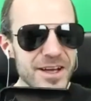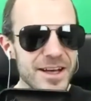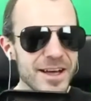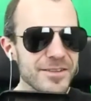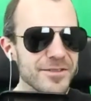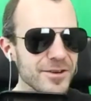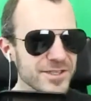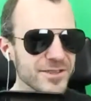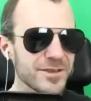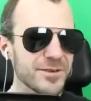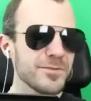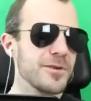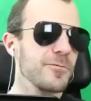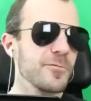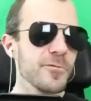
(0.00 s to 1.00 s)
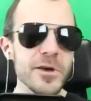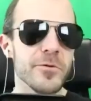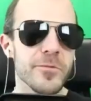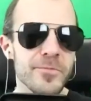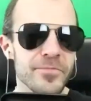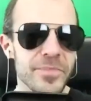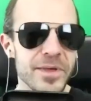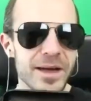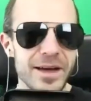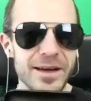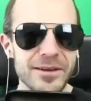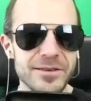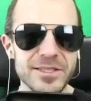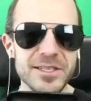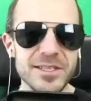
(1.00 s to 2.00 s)
and those are going to be few.
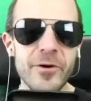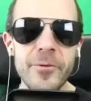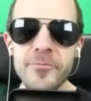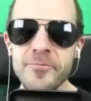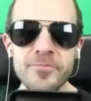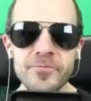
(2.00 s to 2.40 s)
And so,